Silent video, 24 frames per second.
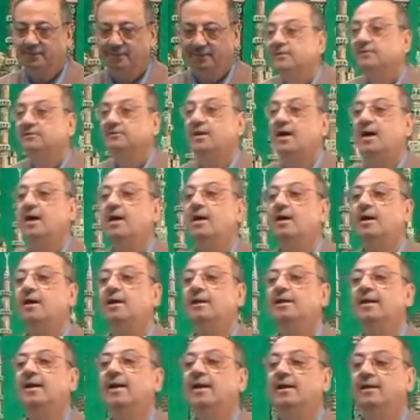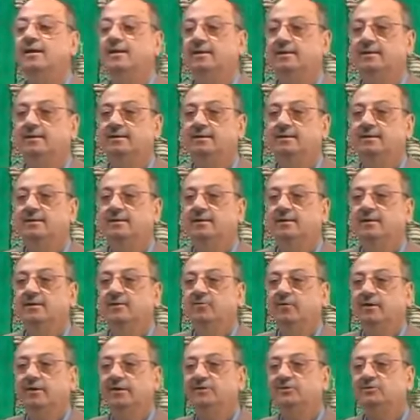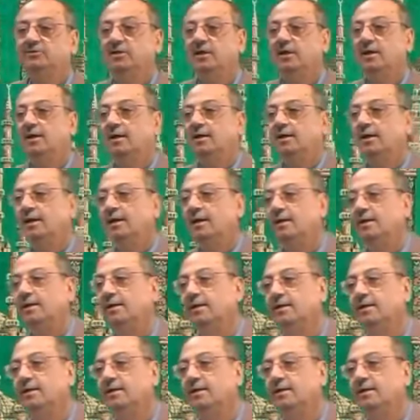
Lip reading: Ta'ala. What is ta'ala?